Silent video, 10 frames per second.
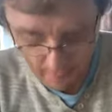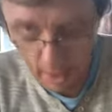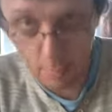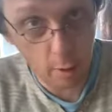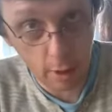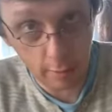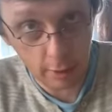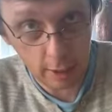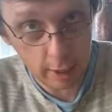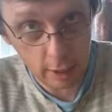I'm not going to
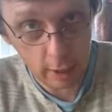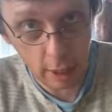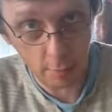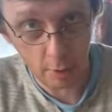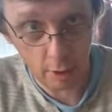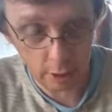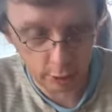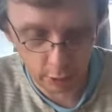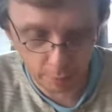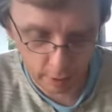take any now. I'm not that
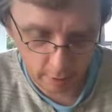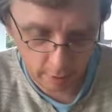stupid.